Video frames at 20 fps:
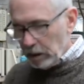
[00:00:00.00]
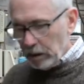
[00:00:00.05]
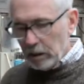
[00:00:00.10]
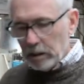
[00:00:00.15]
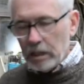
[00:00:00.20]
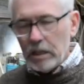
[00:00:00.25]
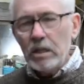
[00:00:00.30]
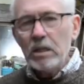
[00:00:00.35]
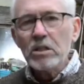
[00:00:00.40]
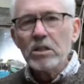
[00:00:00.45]

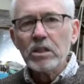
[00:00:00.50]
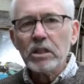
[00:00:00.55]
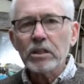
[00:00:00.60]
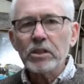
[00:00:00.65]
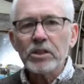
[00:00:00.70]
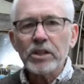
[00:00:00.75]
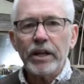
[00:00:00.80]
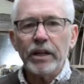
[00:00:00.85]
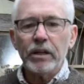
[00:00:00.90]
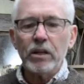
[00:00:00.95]
these
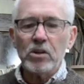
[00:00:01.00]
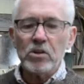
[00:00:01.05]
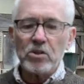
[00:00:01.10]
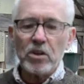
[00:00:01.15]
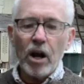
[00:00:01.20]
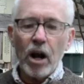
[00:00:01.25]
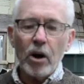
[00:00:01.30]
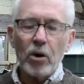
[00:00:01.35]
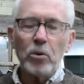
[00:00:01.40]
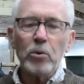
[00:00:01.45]
containers
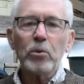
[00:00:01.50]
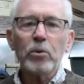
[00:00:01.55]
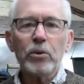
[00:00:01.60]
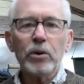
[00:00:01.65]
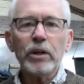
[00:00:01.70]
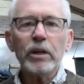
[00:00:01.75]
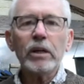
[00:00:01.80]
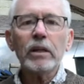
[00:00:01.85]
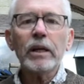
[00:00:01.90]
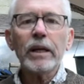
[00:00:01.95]
are
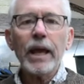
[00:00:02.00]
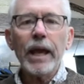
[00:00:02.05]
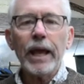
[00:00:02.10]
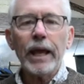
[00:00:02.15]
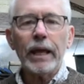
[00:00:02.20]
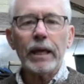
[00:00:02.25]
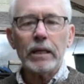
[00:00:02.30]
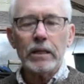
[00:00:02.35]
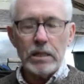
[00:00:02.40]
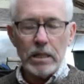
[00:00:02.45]
really
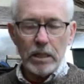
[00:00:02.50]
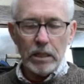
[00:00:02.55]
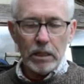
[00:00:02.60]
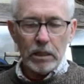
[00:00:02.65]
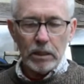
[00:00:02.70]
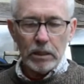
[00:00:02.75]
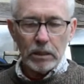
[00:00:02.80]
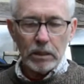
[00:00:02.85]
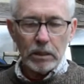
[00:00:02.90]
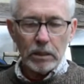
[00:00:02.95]
handy
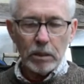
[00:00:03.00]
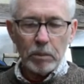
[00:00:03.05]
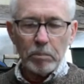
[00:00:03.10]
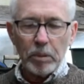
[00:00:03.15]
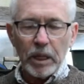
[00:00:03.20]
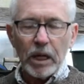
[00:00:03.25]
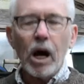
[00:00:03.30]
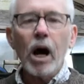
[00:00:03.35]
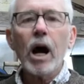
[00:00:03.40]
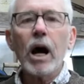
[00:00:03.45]

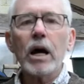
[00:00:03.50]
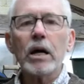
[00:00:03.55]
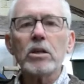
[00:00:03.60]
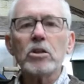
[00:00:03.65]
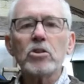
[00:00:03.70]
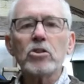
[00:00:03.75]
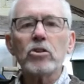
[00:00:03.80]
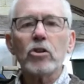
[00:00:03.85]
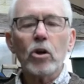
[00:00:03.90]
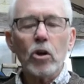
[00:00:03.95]

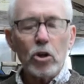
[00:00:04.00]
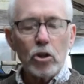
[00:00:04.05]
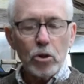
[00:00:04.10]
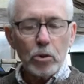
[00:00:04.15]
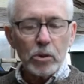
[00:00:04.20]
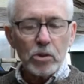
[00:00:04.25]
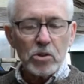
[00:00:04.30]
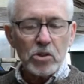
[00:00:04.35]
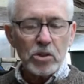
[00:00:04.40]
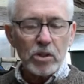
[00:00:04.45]
because you
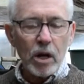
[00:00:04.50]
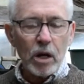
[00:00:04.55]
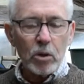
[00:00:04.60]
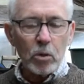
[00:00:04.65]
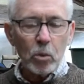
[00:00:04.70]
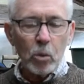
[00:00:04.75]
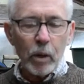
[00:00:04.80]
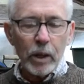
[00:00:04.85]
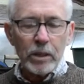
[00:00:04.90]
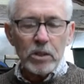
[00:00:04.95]
can start
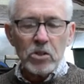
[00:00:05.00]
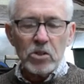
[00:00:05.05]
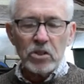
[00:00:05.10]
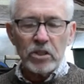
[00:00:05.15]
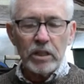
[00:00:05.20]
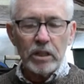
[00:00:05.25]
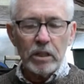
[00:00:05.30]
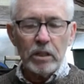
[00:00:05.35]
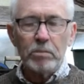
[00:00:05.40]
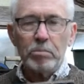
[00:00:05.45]
1
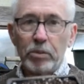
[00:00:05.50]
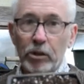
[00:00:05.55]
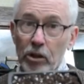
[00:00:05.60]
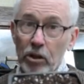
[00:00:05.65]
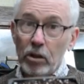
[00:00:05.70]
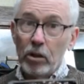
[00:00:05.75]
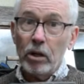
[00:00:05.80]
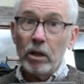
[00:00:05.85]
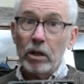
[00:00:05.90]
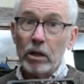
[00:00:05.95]
seed
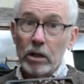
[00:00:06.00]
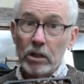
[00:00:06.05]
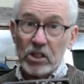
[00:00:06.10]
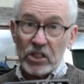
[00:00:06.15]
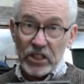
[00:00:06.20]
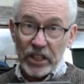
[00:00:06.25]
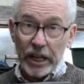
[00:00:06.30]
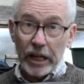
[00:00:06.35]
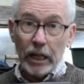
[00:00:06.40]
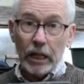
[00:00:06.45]
per
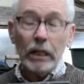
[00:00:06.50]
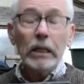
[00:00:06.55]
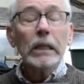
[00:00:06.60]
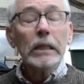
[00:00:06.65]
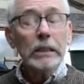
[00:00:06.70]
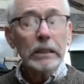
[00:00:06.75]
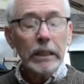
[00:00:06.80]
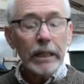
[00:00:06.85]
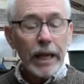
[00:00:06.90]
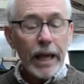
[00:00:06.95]
cell,
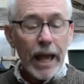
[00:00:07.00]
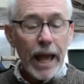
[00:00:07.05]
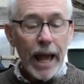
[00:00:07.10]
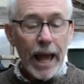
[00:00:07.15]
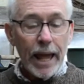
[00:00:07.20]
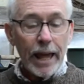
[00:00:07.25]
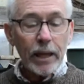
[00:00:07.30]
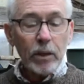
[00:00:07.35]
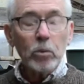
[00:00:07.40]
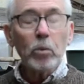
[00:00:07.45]

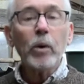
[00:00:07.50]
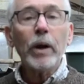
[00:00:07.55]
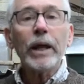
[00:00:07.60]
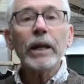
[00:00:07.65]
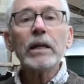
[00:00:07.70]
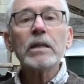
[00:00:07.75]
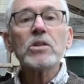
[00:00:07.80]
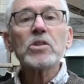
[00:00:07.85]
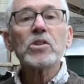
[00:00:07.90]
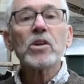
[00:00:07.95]
and
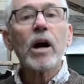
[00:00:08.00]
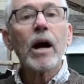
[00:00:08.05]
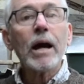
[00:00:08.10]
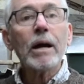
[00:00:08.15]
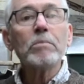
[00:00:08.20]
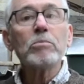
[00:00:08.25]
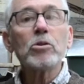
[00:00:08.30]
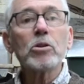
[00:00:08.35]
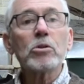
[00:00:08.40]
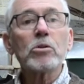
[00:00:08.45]
when it's
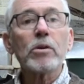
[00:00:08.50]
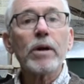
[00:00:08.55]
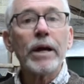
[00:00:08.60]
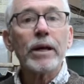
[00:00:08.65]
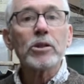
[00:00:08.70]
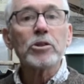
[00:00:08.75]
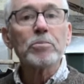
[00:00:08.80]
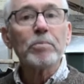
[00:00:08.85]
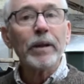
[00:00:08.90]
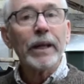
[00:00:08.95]
time to
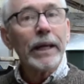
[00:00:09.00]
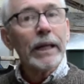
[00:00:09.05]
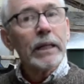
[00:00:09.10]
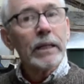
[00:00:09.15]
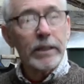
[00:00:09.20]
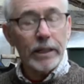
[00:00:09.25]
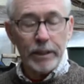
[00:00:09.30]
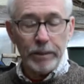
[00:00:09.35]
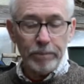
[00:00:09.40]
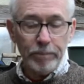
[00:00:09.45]

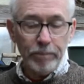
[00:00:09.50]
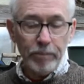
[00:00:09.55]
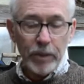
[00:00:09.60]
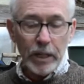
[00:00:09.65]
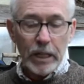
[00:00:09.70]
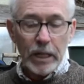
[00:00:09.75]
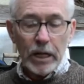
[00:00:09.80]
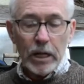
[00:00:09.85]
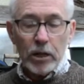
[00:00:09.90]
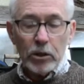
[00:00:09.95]
transplant them,
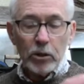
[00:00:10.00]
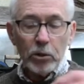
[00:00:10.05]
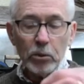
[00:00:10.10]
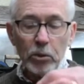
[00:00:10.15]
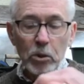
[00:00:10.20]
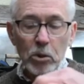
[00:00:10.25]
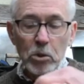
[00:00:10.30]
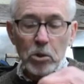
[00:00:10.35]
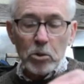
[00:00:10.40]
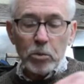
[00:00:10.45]
the
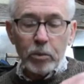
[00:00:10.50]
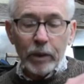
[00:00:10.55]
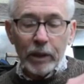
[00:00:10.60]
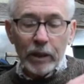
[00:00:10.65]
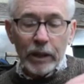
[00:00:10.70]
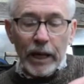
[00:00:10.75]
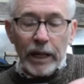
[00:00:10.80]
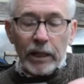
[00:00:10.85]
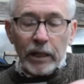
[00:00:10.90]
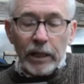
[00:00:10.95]
roots will
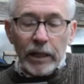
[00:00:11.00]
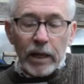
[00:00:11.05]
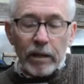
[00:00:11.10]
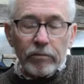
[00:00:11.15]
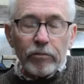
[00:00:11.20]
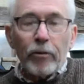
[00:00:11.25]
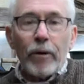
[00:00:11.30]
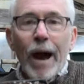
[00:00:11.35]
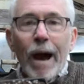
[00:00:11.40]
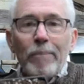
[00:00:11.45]
likely
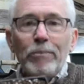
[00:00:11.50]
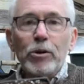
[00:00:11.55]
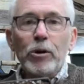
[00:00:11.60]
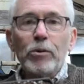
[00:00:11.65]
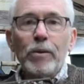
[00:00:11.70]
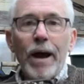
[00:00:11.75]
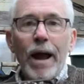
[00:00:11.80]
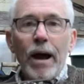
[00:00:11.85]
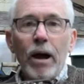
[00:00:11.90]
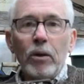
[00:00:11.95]
have wrapped
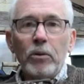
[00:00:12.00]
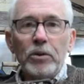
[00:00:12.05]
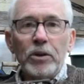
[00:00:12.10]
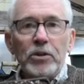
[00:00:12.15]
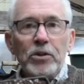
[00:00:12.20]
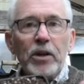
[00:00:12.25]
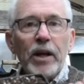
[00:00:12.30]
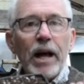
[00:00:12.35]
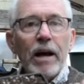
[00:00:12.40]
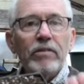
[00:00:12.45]
around, and
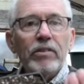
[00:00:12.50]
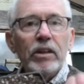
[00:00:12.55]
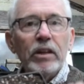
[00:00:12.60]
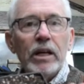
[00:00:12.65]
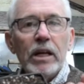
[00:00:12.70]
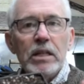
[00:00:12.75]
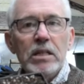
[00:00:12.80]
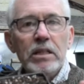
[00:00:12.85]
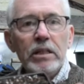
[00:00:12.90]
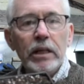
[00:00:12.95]
you'll have a
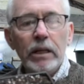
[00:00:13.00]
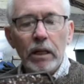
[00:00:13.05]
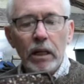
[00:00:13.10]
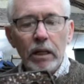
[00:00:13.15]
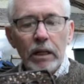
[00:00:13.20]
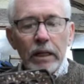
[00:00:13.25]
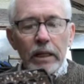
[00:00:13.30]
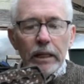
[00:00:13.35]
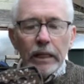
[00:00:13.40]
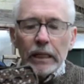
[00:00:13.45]
nice
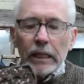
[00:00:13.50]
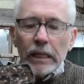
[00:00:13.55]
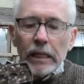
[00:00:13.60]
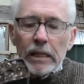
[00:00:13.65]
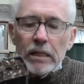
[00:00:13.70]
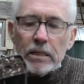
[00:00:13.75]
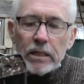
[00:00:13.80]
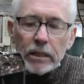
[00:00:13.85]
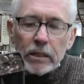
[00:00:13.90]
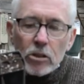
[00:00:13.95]
little
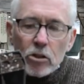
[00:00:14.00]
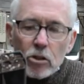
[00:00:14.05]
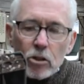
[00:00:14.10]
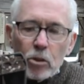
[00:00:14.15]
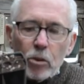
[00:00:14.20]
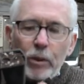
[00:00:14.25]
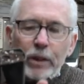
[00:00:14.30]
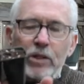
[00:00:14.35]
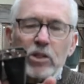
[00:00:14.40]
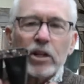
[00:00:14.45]
easy to
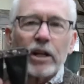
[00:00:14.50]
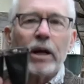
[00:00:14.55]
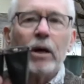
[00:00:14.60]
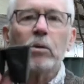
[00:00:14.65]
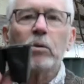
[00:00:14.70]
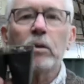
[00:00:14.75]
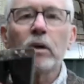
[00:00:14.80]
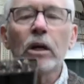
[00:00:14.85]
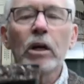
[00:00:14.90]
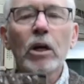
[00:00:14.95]
squish
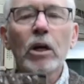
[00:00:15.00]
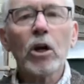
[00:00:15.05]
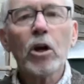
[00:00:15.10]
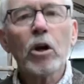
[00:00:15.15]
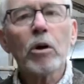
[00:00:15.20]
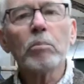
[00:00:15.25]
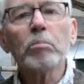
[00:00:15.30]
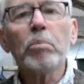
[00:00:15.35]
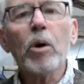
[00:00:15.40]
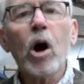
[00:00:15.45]
out
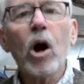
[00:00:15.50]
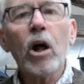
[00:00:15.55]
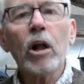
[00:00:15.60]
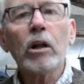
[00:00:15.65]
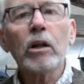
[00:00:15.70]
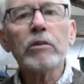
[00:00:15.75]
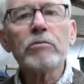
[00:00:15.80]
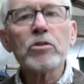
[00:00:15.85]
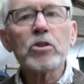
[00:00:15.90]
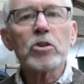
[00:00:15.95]

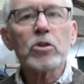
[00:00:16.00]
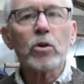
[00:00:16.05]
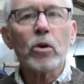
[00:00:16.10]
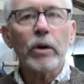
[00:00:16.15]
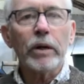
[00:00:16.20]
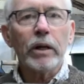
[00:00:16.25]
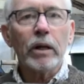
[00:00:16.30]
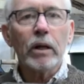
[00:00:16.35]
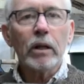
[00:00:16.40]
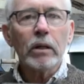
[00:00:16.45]
ball of
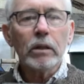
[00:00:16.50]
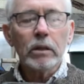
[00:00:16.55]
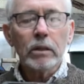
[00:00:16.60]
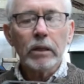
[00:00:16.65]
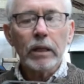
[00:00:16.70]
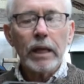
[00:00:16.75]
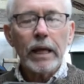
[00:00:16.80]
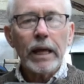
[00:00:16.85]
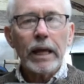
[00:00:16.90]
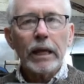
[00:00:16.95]
soil.
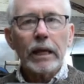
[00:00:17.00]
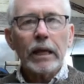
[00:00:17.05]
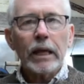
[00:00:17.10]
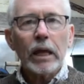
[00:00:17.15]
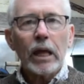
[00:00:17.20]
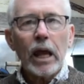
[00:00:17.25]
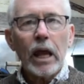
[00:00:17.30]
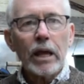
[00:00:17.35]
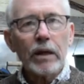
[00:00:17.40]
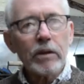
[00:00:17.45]

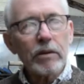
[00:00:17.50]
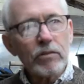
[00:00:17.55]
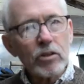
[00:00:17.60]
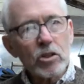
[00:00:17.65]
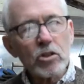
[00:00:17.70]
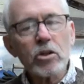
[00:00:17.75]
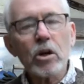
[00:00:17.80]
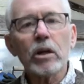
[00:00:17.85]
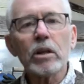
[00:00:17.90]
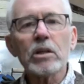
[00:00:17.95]
And if the
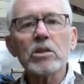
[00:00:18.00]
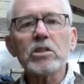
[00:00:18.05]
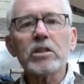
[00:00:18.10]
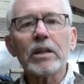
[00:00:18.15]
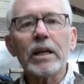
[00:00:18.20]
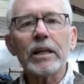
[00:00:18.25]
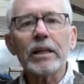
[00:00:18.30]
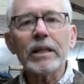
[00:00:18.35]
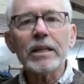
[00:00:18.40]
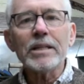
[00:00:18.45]
soil is
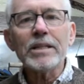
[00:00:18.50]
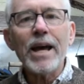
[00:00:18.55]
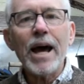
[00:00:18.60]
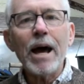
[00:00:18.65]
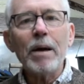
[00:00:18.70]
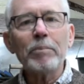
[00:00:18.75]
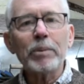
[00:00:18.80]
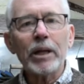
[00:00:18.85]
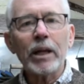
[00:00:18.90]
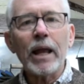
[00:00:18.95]
slightly
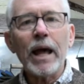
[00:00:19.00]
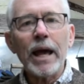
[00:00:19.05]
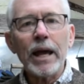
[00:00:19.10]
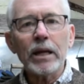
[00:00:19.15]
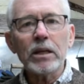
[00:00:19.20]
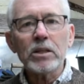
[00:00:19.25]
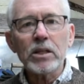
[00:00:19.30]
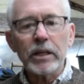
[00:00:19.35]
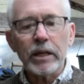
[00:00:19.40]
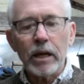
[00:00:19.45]
damp, it'll
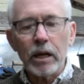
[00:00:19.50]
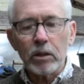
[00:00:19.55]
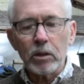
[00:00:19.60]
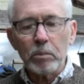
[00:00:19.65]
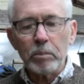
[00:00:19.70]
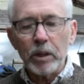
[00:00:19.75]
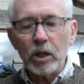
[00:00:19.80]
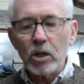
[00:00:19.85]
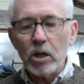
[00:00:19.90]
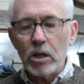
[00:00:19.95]
hang together,
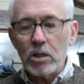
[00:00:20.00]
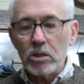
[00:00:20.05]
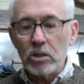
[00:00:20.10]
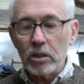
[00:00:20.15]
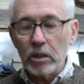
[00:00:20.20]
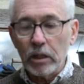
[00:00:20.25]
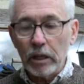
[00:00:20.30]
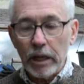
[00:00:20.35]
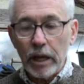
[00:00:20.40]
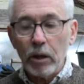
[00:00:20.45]

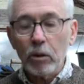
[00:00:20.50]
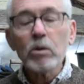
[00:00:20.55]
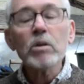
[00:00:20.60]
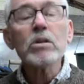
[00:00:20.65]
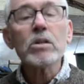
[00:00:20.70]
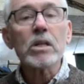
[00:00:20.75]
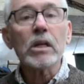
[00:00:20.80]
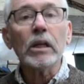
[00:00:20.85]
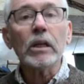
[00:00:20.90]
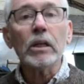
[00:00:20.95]
because
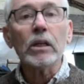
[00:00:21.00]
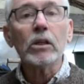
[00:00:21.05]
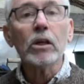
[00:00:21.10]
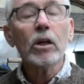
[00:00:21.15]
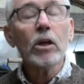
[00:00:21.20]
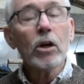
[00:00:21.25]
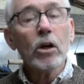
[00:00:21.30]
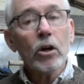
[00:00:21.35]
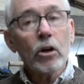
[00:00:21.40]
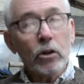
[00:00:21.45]
guaranteed
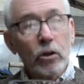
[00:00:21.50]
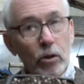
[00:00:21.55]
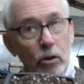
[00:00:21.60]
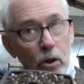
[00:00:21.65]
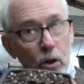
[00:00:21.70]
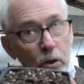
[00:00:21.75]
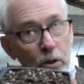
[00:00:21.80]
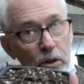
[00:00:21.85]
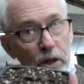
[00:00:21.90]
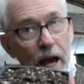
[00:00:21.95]
you're
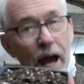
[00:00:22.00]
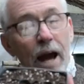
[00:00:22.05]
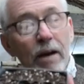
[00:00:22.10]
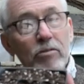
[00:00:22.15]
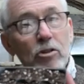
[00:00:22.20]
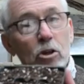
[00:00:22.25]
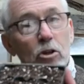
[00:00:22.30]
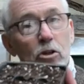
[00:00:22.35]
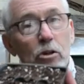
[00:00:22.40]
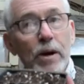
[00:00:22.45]
going to
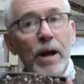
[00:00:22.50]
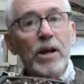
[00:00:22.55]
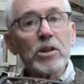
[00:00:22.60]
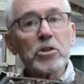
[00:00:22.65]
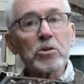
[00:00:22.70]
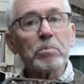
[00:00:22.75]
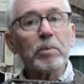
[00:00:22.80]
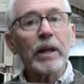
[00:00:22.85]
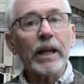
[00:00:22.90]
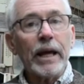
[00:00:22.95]
have to
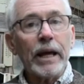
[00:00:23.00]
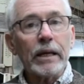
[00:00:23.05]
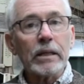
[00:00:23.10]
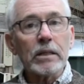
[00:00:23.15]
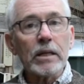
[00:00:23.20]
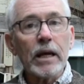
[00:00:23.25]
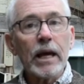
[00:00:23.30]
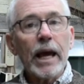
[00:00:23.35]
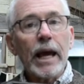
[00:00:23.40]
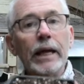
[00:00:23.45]

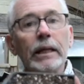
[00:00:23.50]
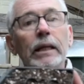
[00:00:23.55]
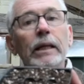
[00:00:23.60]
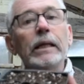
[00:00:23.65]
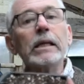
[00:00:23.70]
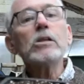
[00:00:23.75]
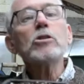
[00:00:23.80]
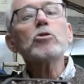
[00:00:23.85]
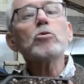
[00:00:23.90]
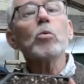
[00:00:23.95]
transplant at
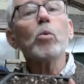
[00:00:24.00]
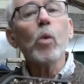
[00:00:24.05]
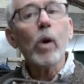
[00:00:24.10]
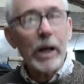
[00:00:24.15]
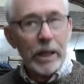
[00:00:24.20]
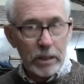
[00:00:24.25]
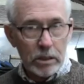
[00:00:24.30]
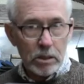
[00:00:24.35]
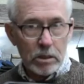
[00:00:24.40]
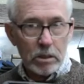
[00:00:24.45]
least
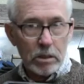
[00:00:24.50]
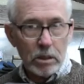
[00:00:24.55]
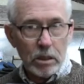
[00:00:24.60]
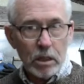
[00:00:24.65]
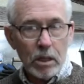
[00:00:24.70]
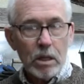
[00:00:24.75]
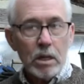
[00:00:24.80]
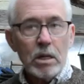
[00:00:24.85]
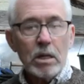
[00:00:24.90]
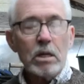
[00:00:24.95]
once
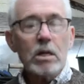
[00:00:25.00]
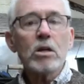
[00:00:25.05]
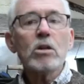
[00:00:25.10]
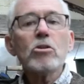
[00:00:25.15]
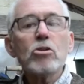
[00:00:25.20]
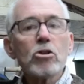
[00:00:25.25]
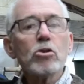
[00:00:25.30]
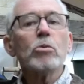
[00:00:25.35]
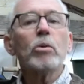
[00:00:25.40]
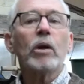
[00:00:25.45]

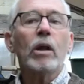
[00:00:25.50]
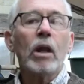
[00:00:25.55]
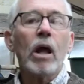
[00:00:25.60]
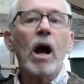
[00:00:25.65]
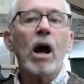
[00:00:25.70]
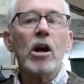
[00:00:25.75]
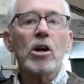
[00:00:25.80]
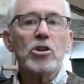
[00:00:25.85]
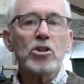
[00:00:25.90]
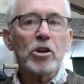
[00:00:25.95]
into a
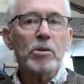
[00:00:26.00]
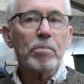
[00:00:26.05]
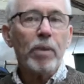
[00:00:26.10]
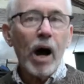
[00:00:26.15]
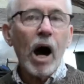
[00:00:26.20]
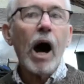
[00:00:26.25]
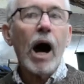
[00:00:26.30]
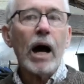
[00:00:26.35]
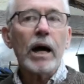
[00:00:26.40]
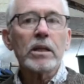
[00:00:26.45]
larger
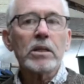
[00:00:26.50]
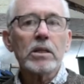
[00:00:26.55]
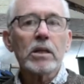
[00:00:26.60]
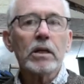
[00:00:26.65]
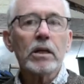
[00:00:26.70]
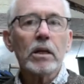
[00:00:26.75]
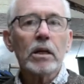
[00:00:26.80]
pot,